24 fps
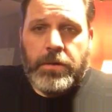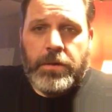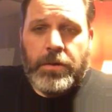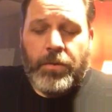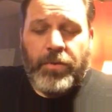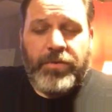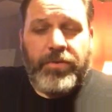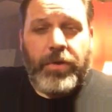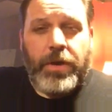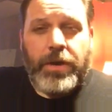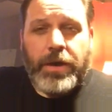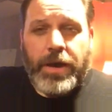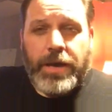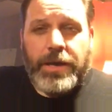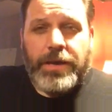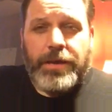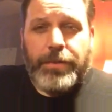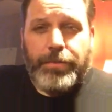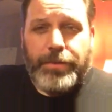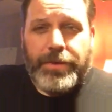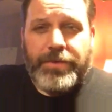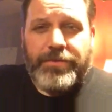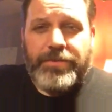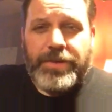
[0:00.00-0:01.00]
And we've all got a
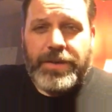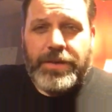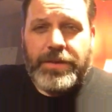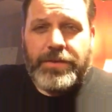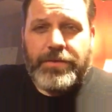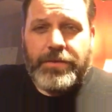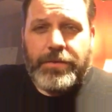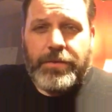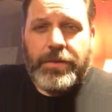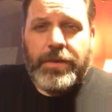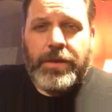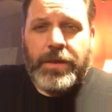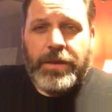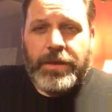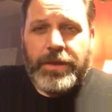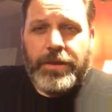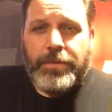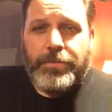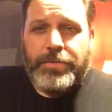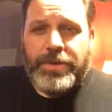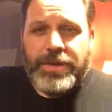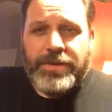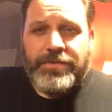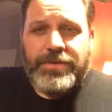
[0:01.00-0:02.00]
little bit of
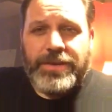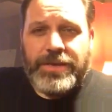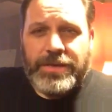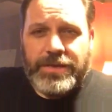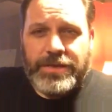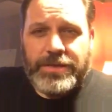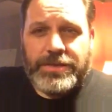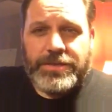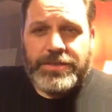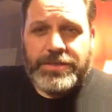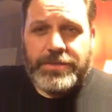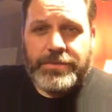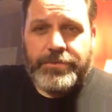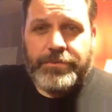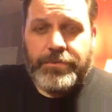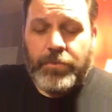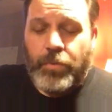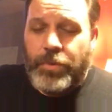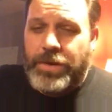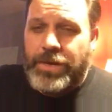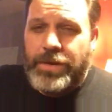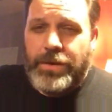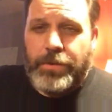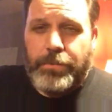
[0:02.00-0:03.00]
it in us.
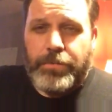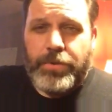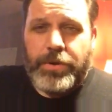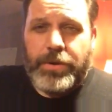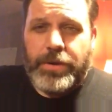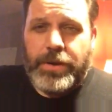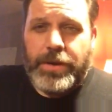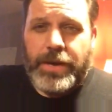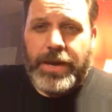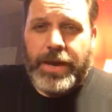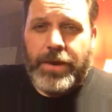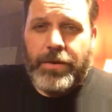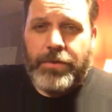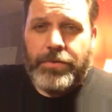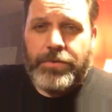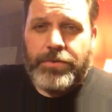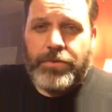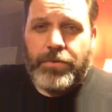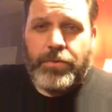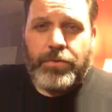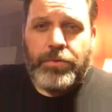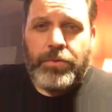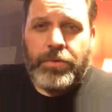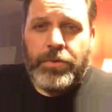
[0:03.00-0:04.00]
And we need to burn it out
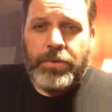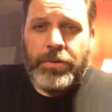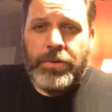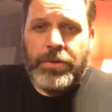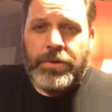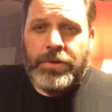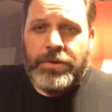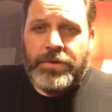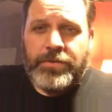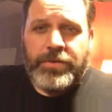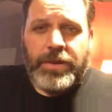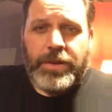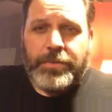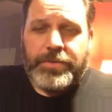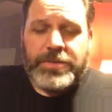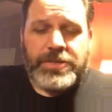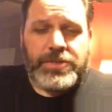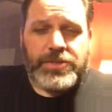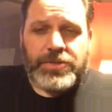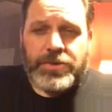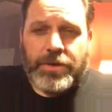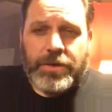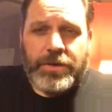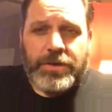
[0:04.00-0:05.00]
through developing
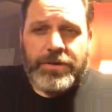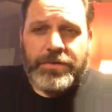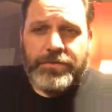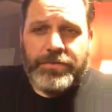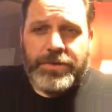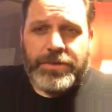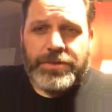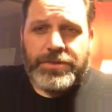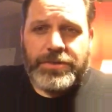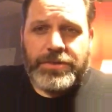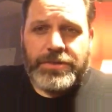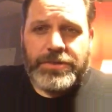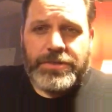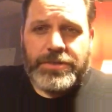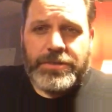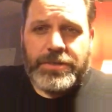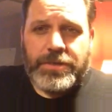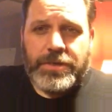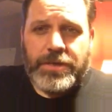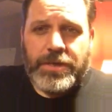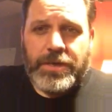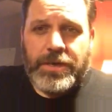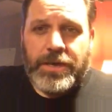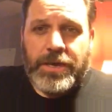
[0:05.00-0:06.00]
strong convictions.
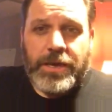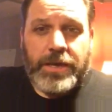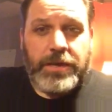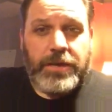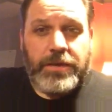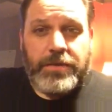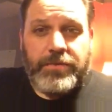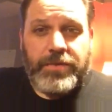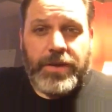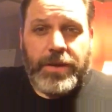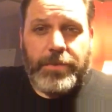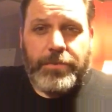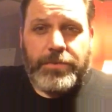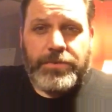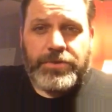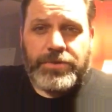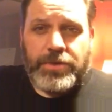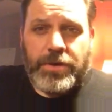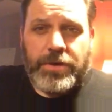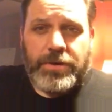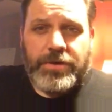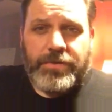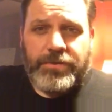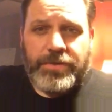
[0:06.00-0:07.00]
And you develop
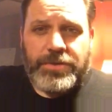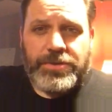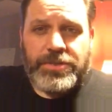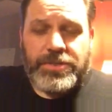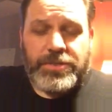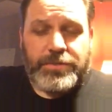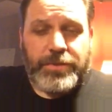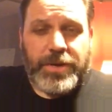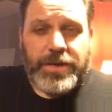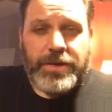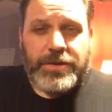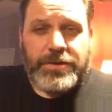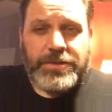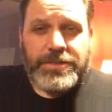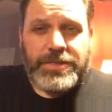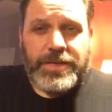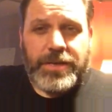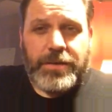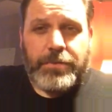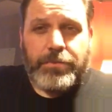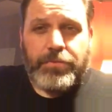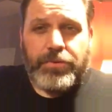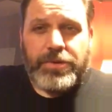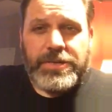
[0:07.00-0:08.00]
strong convictions by
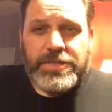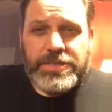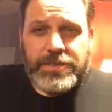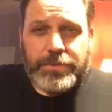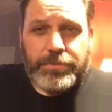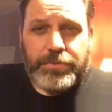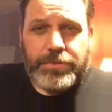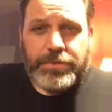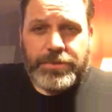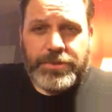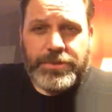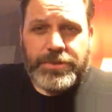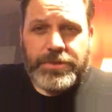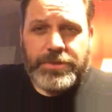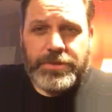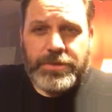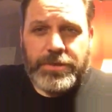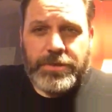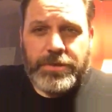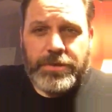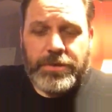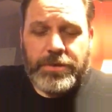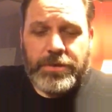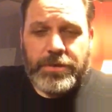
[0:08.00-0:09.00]
understanding principles.
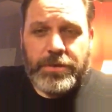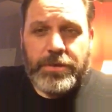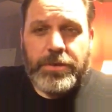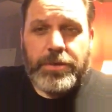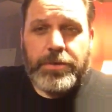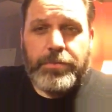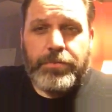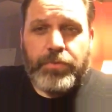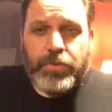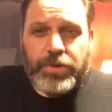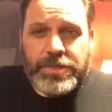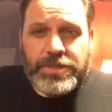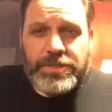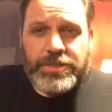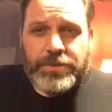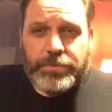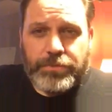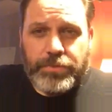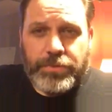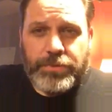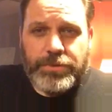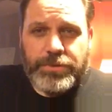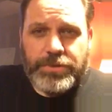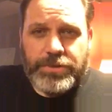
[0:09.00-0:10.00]

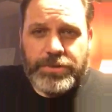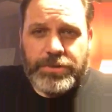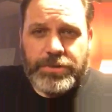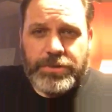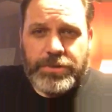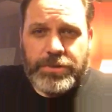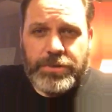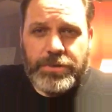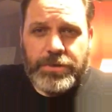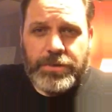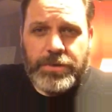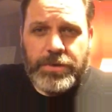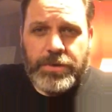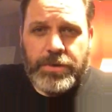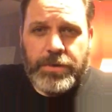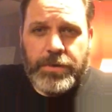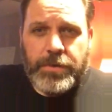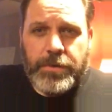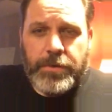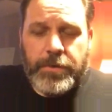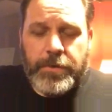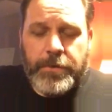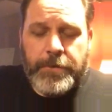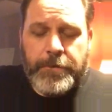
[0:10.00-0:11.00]
Principles.
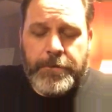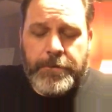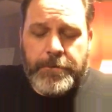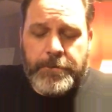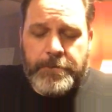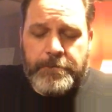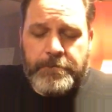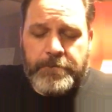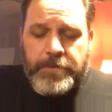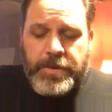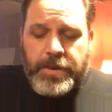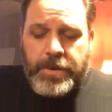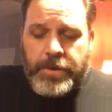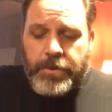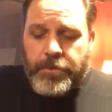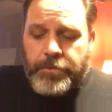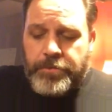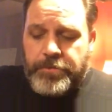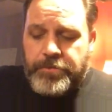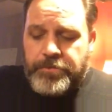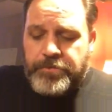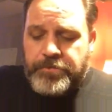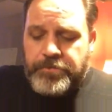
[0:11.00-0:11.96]
Now,